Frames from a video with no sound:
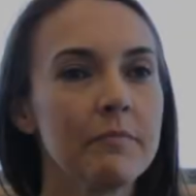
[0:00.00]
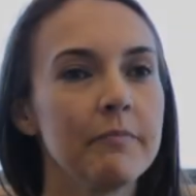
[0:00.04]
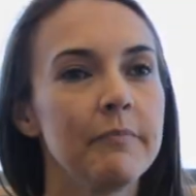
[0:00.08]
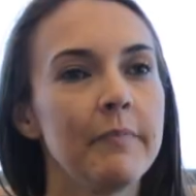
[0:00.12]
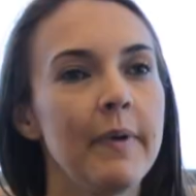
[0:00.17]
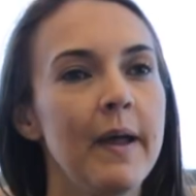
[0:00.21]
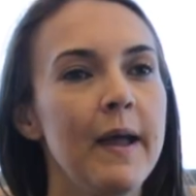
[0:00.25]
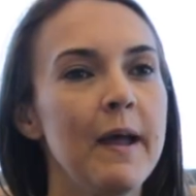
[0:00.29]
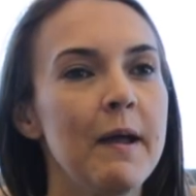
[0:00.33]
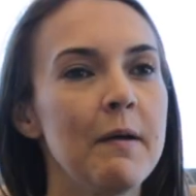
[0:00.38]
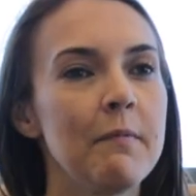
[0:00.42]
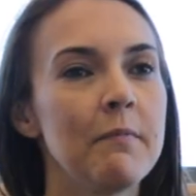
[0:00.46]

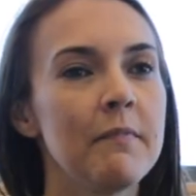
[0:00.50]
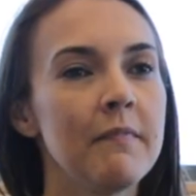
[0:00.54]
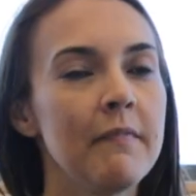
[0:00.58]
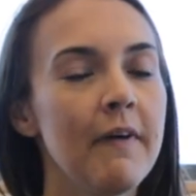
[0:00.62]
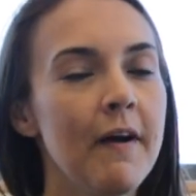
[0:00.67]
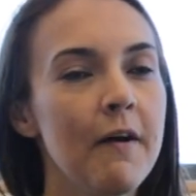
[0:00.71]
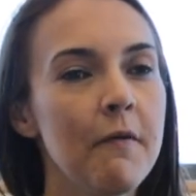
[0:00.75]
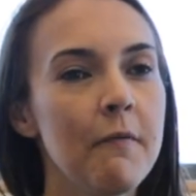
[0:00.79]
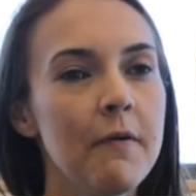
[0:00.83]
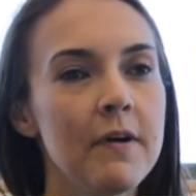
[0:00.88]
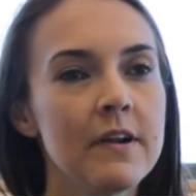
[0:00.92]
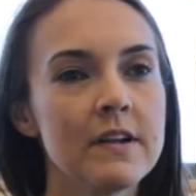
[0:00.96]
Babe,
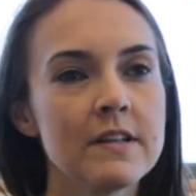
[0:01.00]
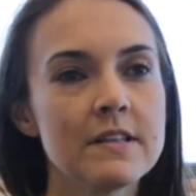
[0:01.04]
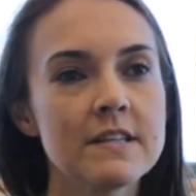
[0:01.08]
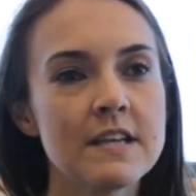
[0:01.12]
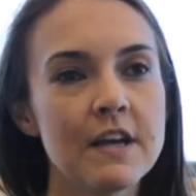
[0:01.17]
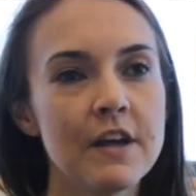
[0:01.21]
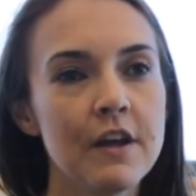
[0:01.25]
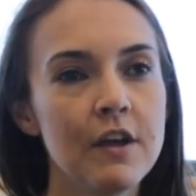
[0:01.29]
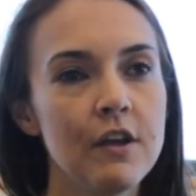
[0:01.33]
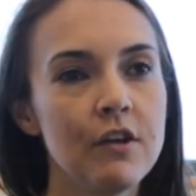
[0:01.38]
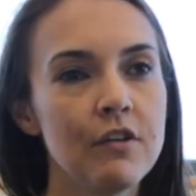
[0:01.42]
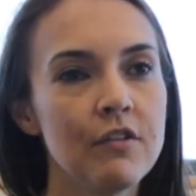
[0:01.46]
I want to
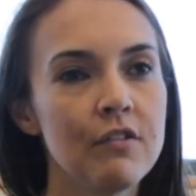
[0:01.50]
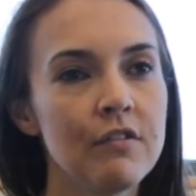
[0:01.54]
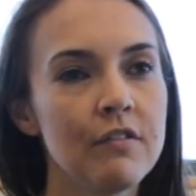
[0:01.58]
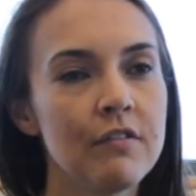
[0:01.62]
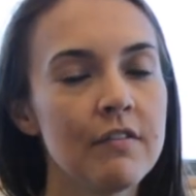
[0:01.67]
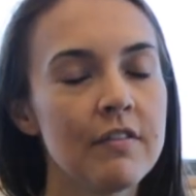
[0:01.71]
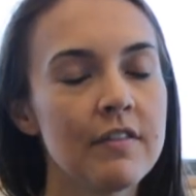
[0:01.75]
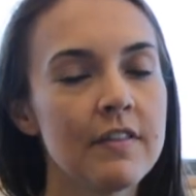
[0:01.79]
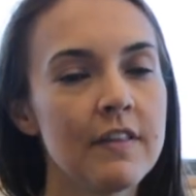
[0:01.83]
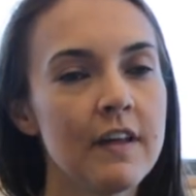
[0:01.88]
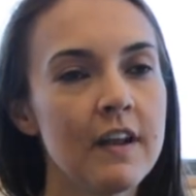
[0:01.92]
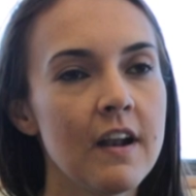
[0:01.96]
tell
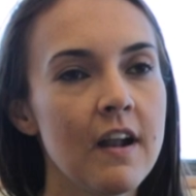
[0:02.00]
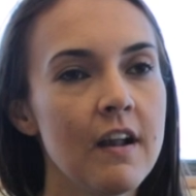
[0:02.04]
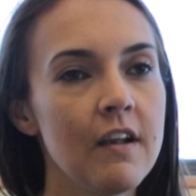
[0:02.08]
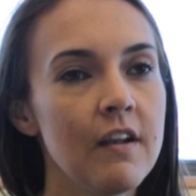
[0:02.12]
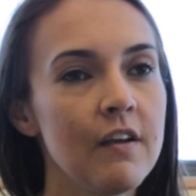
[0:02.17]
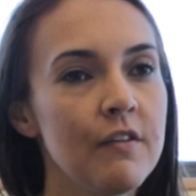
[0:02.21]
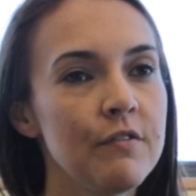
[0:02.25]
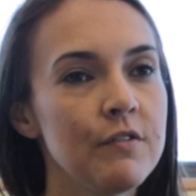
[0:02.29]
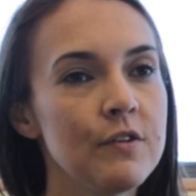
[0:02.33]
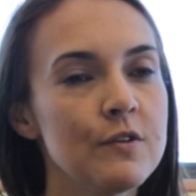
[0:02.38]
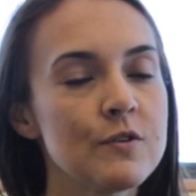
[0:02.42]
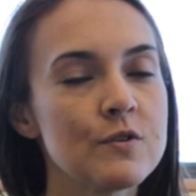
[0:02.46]
you that I
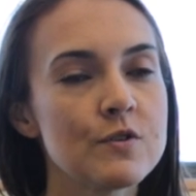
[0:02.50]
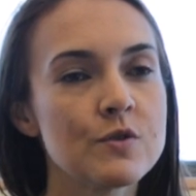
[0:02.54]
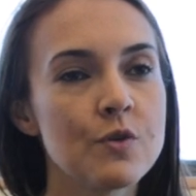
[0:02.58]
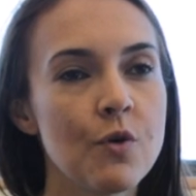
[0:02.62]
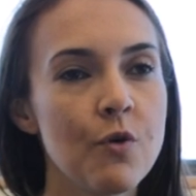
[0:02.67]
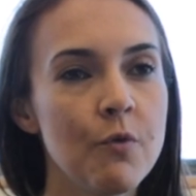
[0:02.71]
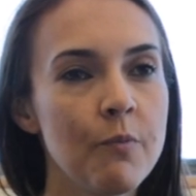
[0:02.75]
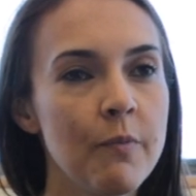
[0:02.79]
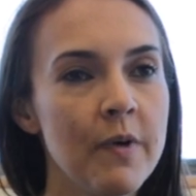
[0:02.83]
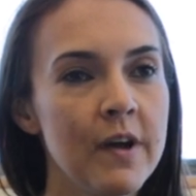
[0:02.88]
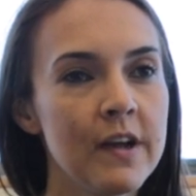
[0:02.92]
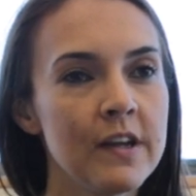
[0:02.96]
love you
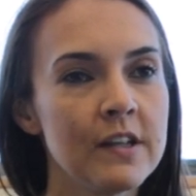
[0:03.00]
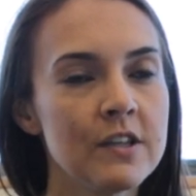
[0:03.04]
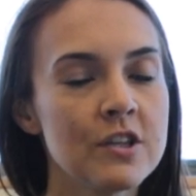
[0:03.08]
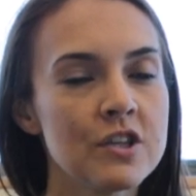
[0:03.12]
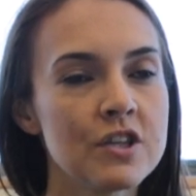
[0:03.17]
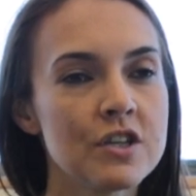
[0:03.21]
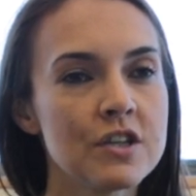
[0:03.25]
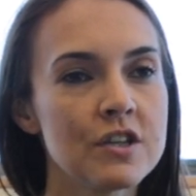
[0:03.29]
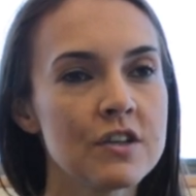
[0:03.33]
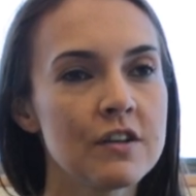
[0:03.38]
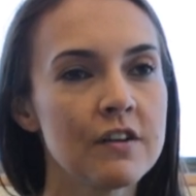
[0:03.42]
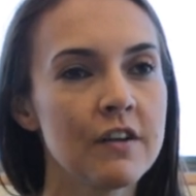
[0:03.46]
so
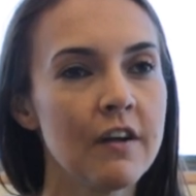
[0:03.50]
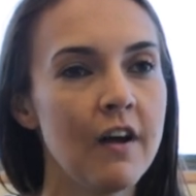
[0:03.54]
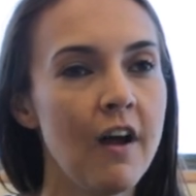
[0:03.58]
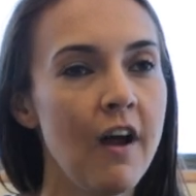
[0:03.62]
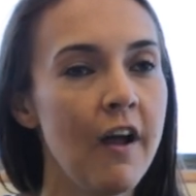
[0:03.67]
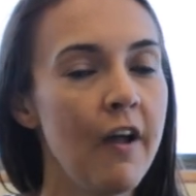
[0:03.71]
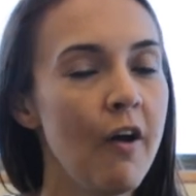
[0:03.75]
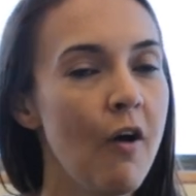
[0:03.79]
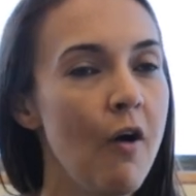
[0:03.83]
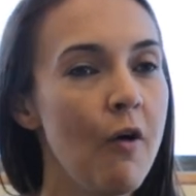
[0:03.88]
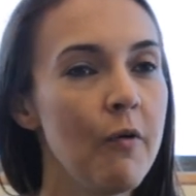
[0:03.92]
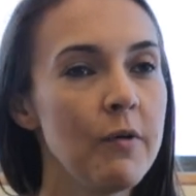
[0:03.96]
much
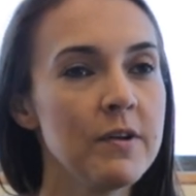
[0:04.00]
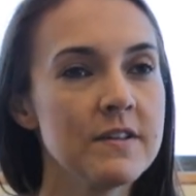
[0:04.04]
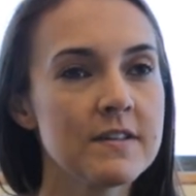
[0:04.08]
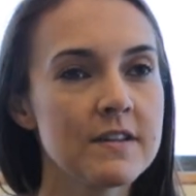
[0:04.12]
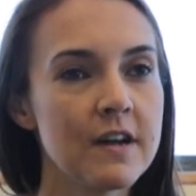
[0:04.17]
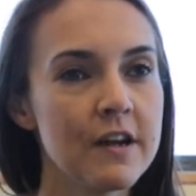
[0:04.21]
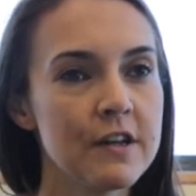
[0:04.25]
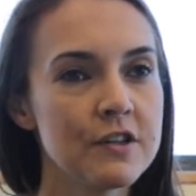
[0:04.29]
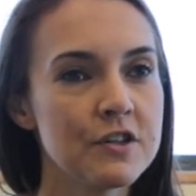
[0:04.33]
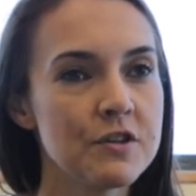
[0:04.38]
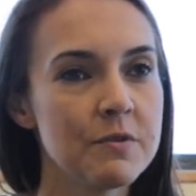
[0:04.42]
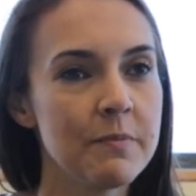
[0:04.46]
I always
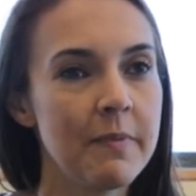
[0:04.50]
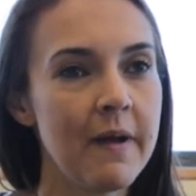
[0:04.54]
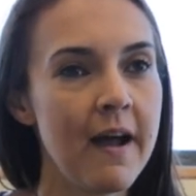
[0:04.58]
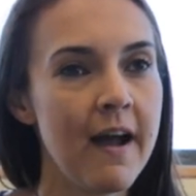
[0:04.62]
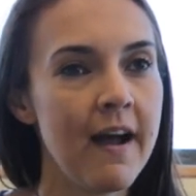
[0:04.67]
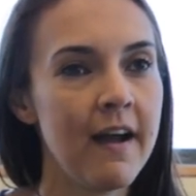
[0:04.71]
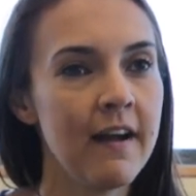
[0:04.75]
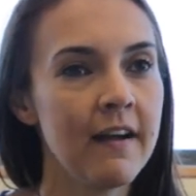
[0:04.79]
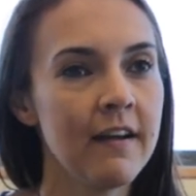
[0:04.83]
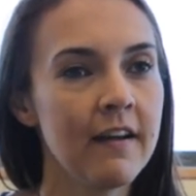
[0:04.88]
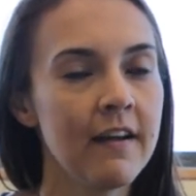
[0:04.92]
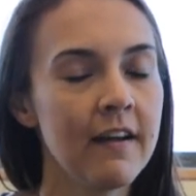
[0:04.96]
got your
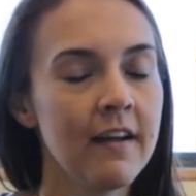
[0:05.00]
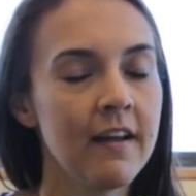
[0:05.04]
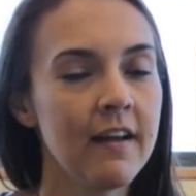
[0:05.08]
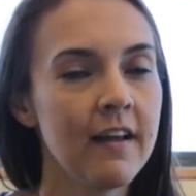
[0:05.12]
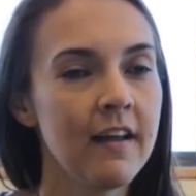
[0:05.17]
back.